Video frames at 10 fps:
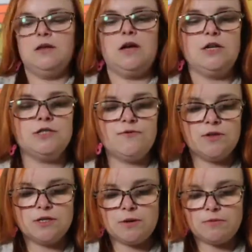I just thought
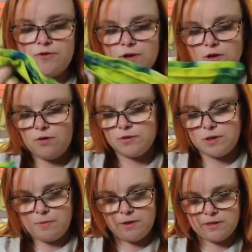this top was really cool,
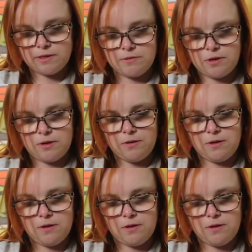so I picked this up too.